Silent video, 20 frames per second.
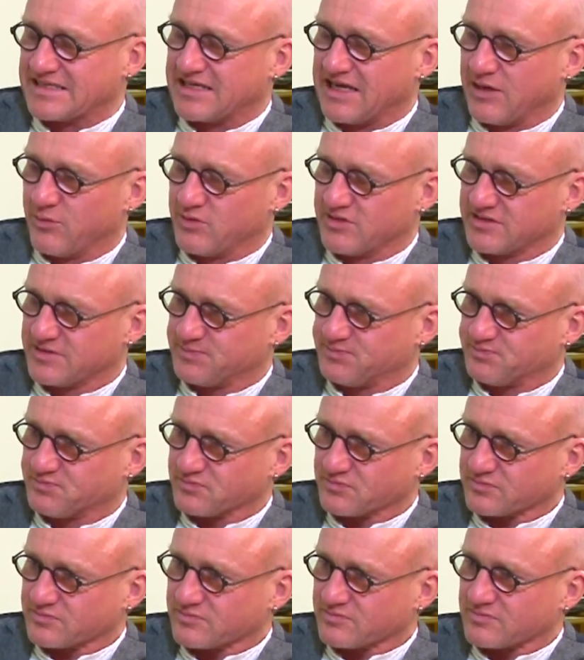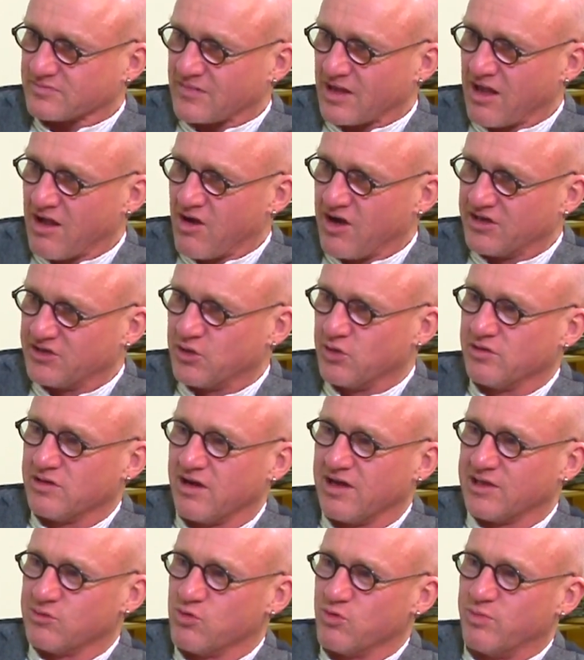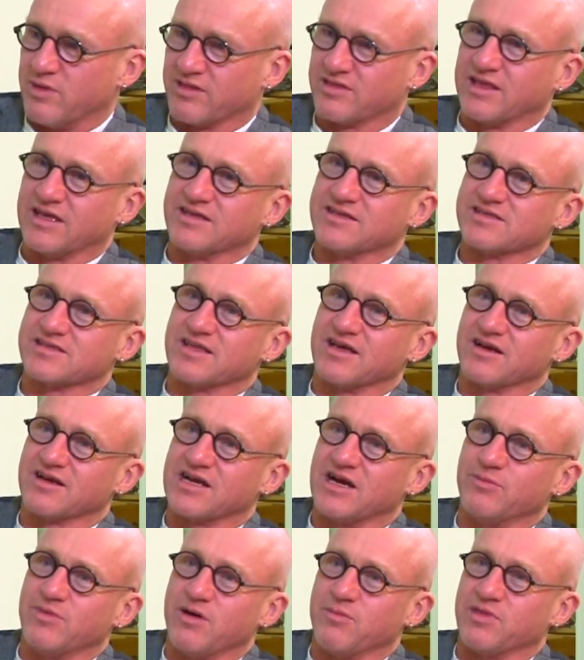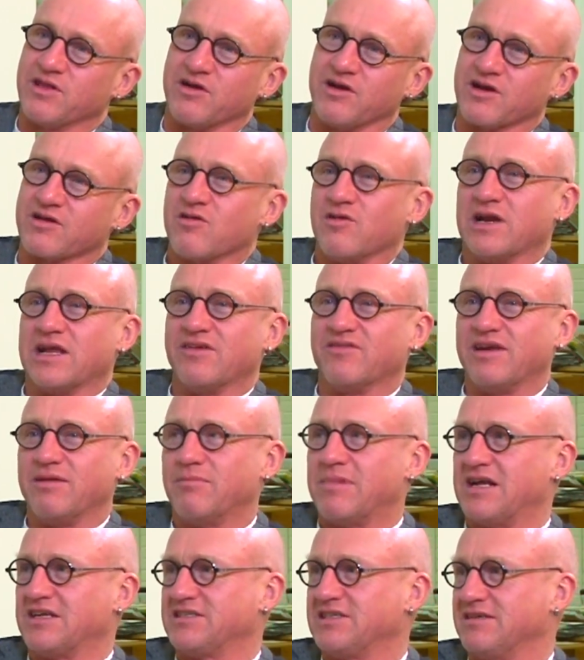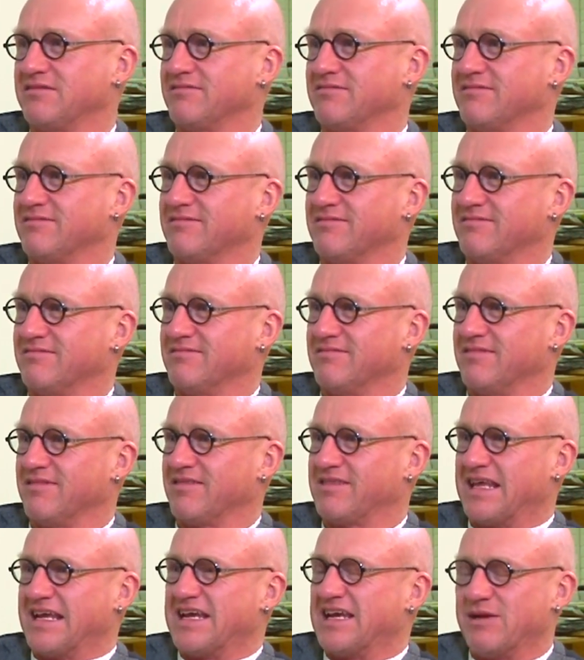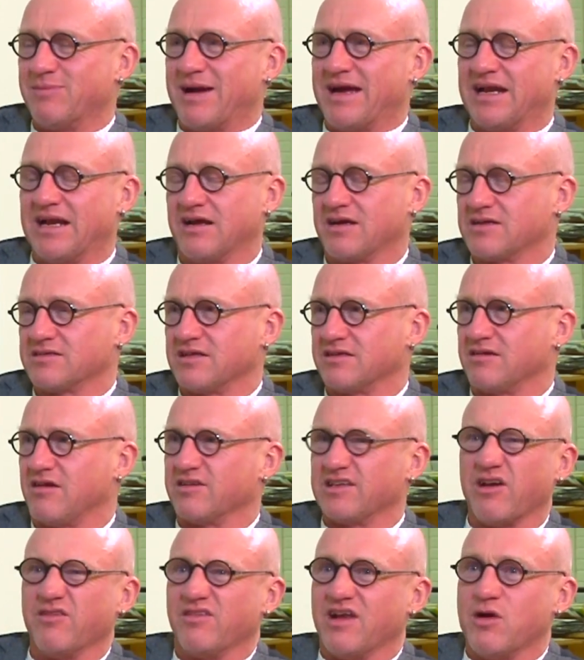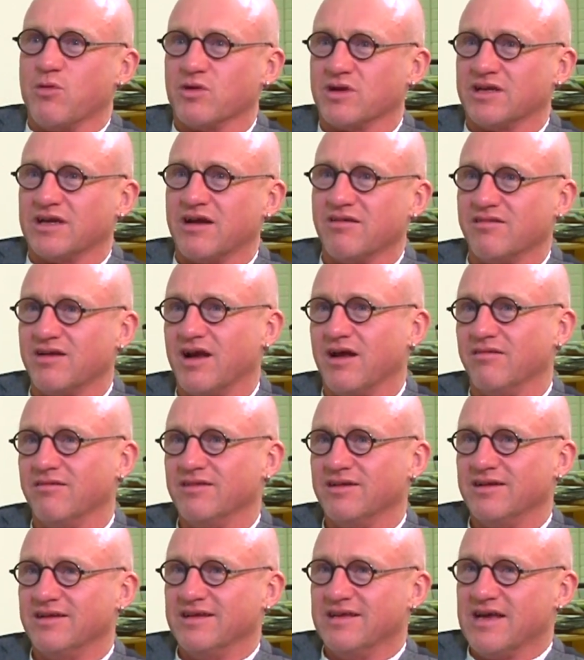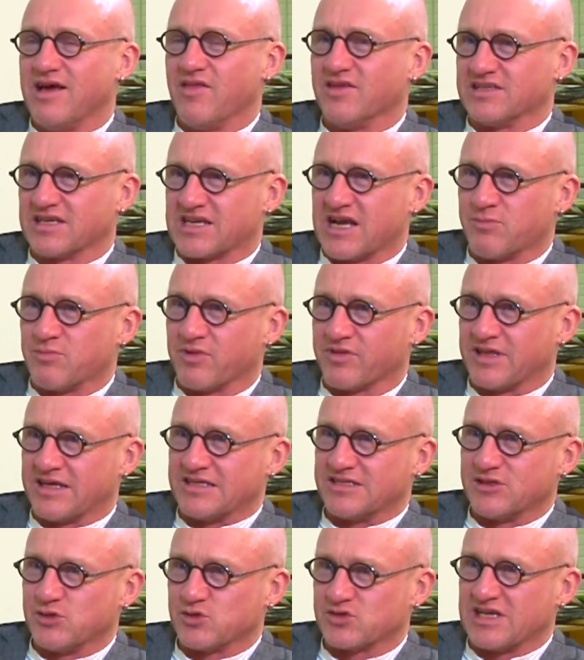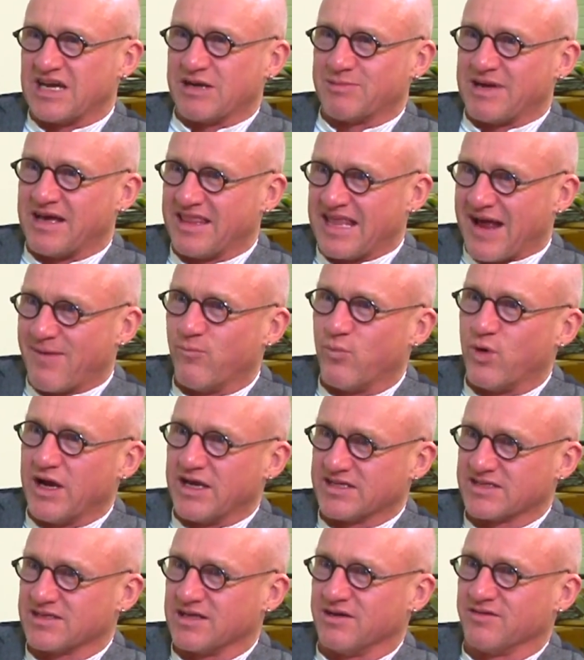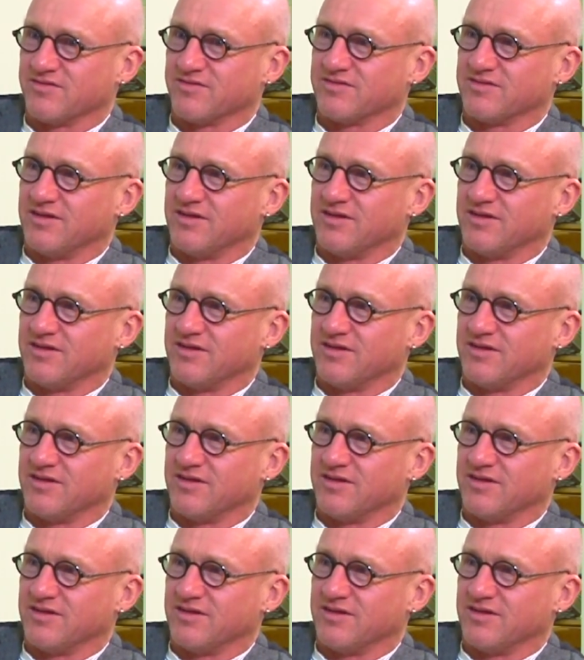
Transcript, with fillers: say was, I do know there will be things that come up that I can't even imagine thinking about now because I, I, don't know what I don't know. And there's a couple of things you said about the Amway stuff